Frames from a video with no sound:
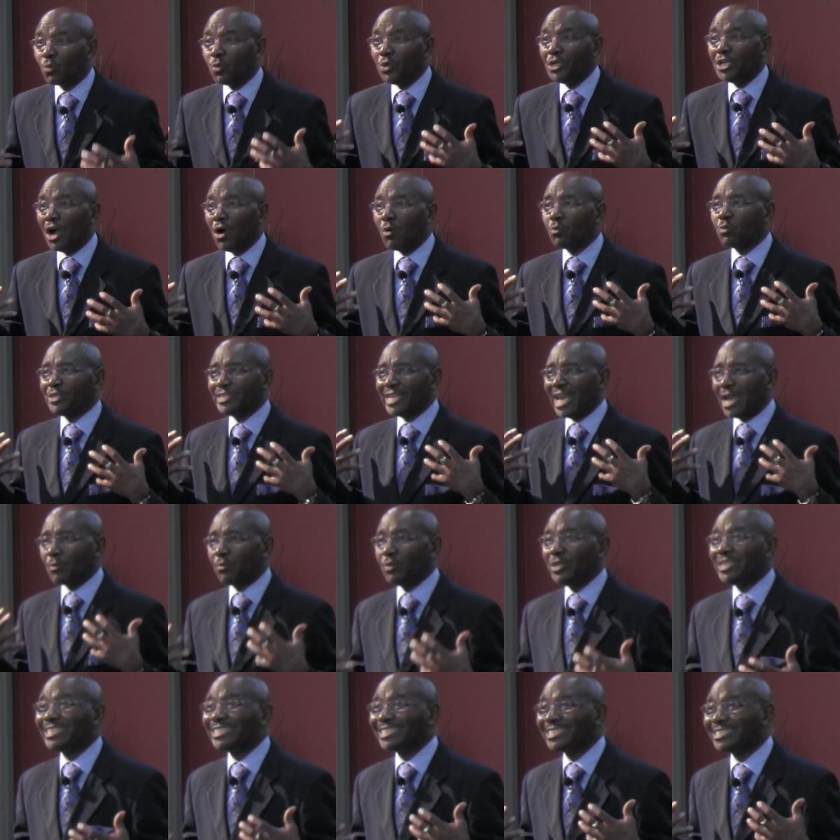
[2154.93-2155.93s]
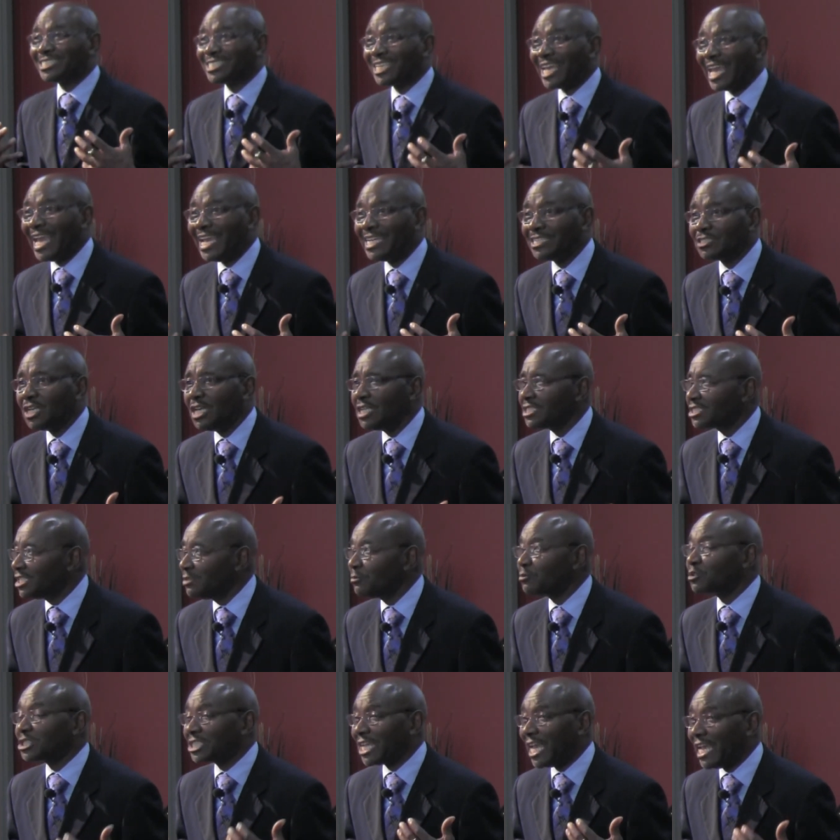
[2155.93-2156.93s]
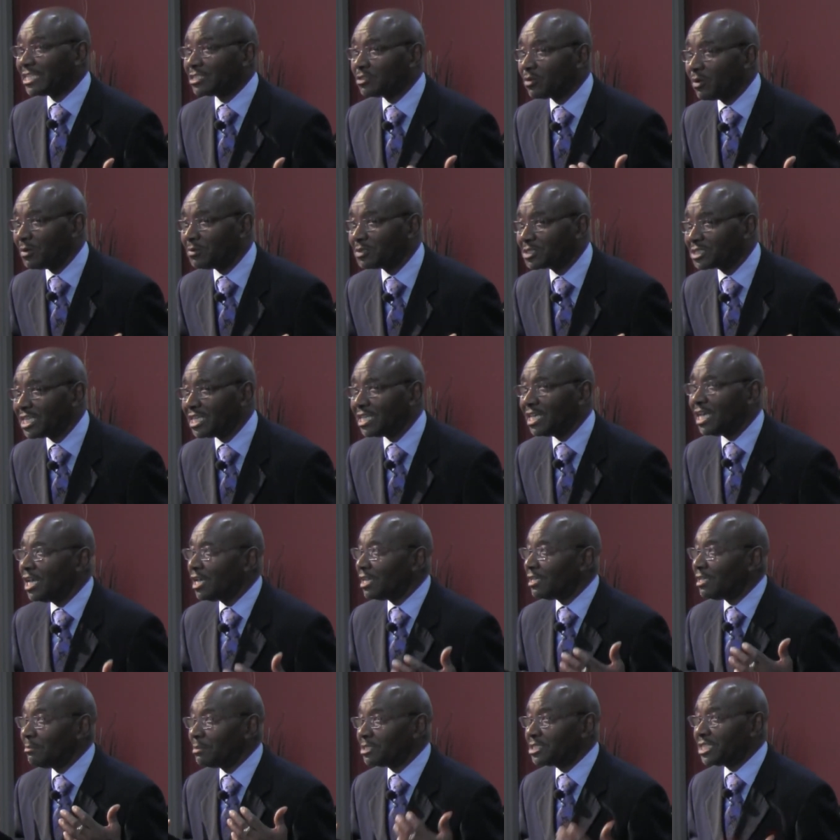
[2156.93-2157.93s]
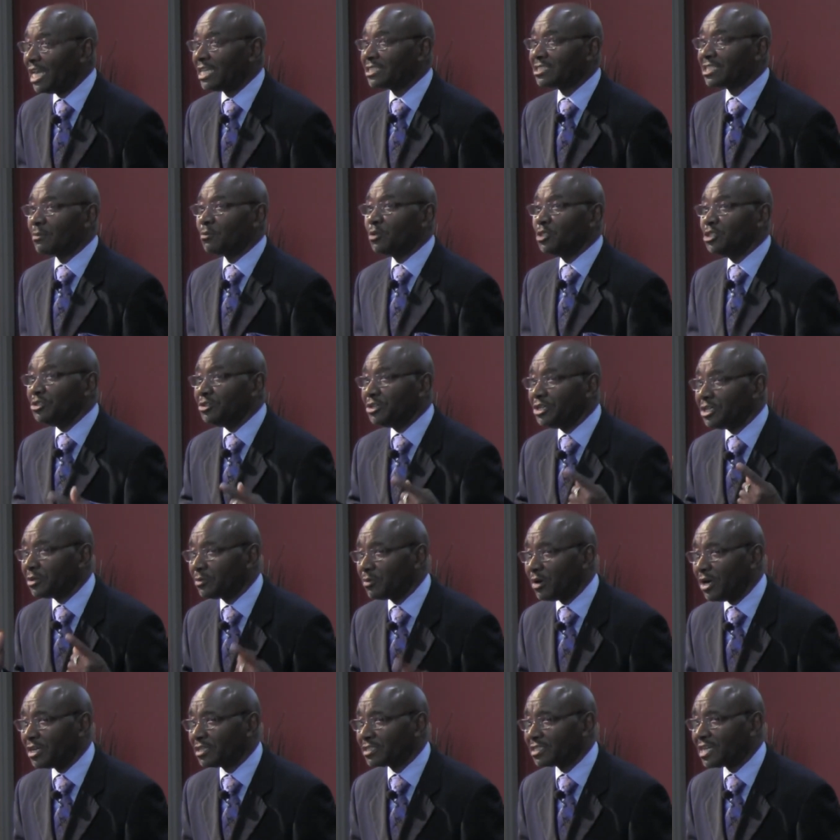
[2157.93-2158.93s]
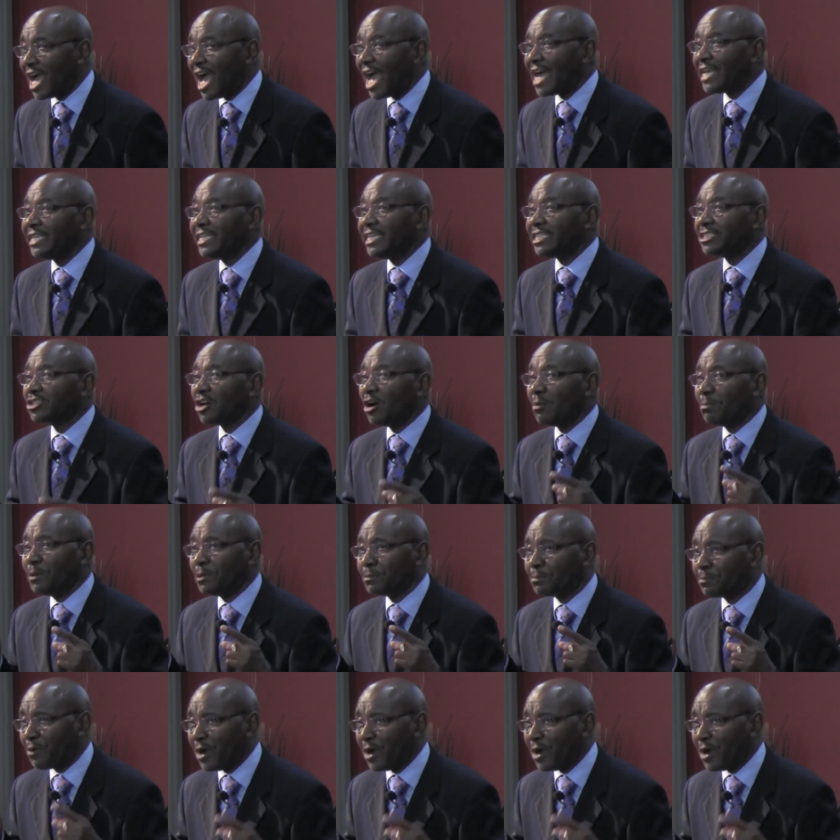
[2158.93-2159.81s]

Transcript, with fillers: we don't we're not willing to change change the way we think. Let me tell you something. When you hear the word of God, it's gonna put